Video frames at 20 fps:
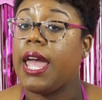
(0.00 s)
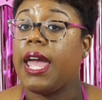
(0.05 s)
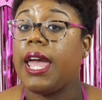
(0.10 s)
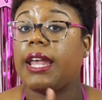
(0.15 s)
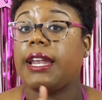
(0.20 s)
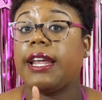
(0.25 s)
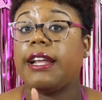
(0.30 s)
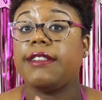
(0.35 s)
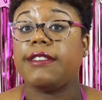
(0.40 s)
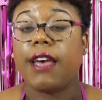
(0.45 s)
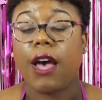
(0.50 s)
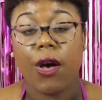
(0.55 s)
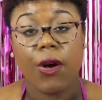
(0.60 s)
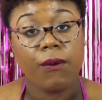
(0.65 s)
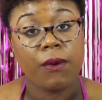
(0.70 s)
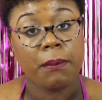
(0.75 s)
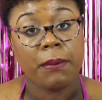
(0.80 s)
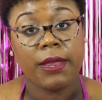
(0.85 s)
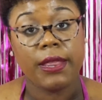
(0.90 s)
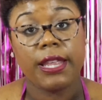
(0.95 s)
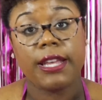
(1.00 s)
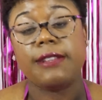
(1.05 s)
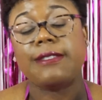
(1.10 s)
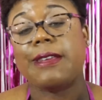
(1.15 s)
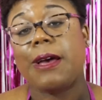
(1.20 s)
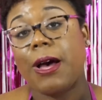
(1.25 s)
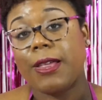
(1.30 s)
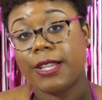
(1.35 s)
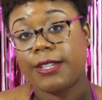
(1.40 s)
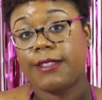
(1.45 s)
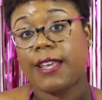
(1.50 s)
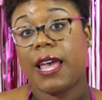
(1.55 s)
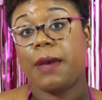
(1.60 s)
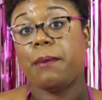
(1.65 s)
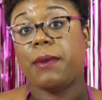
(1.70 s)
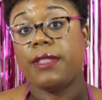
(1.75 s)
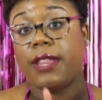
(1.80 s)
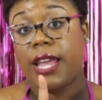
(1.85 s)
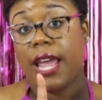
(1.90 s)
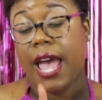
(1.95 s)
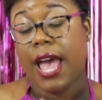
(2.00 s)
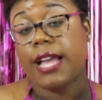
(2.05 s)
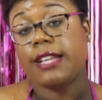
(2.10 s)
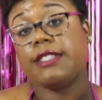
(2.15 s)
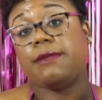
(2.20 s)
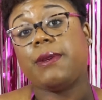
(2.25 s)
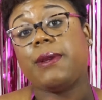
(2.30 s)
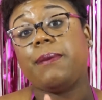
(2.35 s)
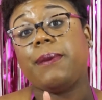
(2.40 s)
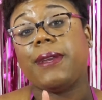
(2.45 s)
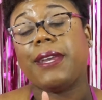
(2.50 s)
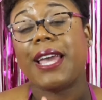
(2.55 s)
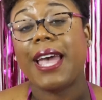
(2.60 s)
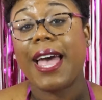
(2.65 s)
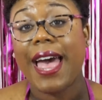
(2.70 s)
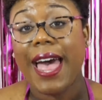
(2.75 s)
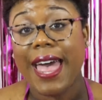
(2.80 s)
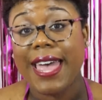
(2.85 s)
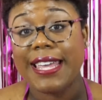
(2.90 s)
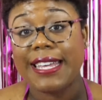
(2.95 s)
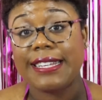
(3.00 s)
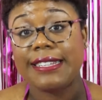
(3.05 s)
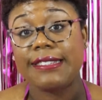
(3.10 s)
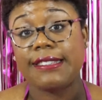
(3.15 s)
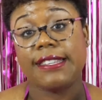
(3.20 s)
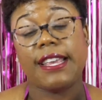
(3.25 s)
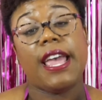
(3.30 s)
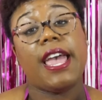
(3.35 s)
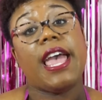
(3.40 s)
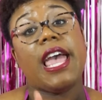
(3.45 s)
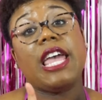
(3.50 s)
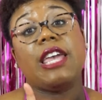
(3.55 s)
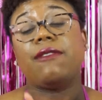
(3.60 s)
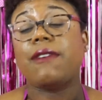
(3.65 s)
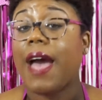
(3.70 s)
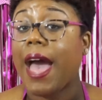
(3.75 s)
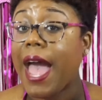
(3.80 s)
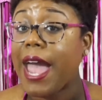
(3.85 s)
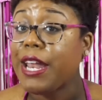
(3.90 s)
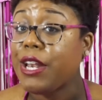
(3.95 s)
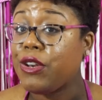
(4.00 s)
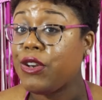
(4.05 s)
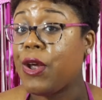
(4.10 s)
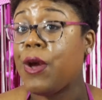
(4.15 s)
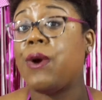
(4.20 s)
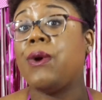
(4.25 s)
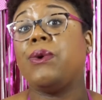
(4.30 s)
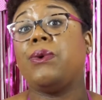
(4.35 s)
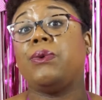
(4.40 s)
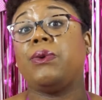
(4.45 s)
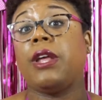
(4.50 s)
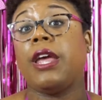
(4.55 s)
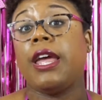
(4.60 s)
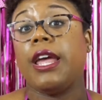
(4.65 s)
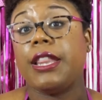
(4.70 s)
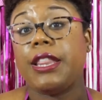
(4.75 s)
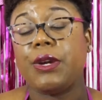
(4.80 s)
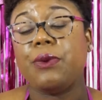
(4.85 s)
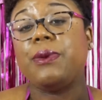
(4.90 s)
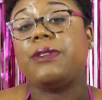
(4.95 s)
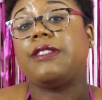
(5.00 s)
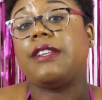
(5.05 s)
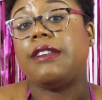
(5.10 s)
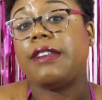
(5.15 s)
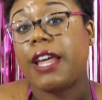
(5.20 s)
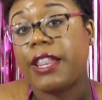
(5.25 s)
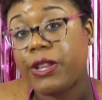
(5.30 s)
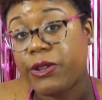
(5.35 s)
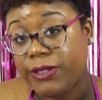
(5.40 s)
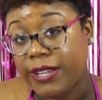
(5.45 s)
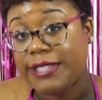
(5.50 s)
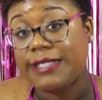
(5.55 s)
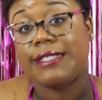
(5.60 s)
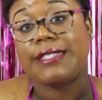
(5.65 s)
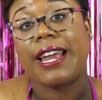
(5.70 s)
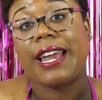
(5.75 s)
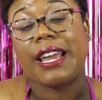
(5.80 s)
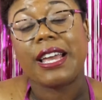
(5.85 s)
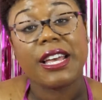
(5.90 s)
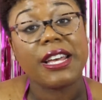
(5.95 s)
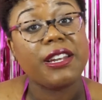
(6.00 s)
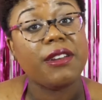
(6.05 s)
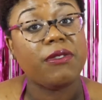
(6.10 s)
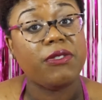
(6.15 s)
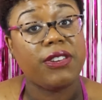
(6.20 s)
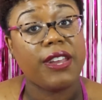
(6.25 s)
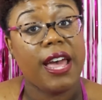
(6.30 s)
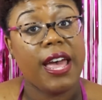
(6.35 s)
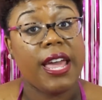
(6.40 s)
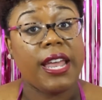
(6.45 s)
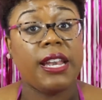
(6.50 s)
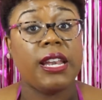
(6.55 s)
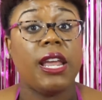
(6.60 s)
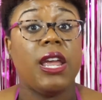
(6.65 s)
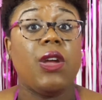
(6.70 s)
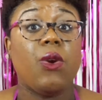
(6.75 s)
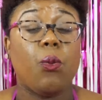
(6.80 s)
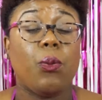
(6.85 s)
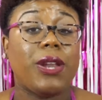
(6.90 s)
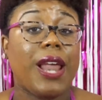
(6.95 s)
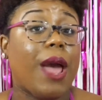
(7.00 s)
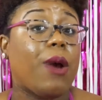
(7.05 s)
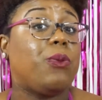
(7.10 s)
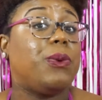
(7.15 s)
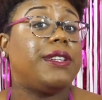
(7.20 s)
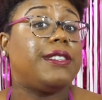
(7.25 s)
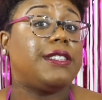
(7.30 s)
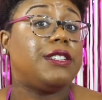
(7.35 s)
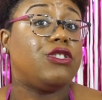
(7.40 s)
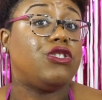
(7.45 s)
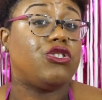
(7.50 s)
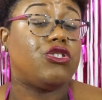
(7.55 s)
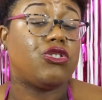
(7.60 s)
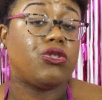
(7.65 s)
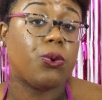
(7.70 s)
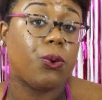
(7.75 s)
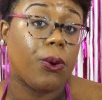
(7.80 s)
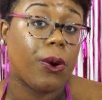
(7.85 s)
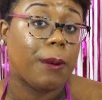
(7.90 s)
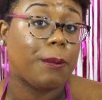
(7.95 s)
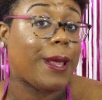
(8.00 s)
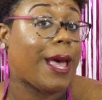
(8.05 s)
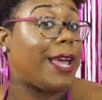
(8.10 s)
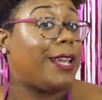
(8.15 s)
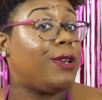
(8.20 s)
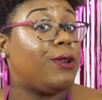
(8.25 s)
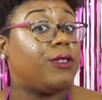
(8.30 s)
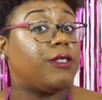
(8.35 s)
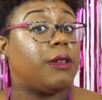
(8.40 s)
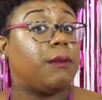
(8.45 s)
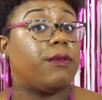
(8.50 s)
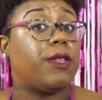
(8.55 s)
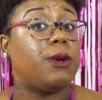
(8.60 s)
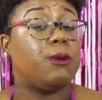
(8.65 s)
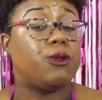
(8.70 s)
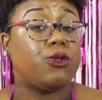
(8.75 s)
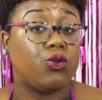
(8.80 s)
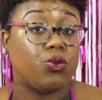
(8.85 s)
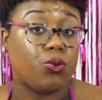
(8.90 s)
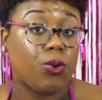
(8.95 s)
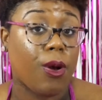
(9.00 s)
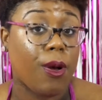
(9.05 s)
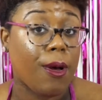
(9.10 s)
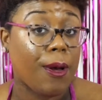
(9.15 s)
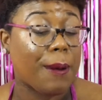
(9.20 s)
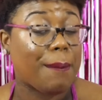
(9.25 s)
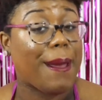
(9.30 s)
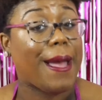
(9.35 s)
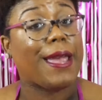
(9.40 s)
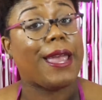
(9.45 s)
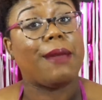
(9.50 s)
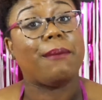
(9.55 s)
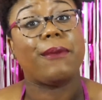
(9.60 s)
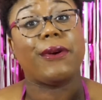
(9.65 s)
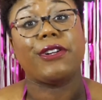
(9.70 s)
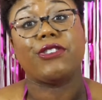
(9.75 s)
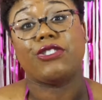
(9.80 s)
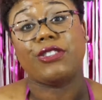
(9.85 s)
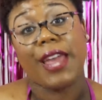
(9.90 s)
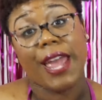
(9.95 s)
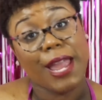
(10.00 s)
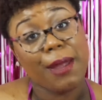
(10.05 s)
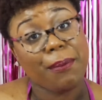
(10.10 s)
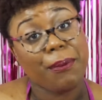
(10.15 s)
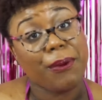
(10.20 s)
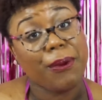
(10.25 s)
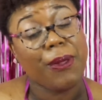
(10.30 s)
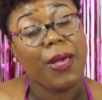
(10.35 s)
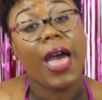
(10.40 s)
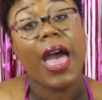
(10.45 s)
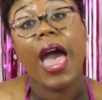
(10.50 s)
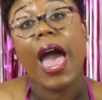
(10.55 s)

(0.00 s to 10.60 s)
And I tell women this all the time when they ask me, because if I had known there was another test that I could have done when I wasn't sure, but I knew something was wrong back in March and April,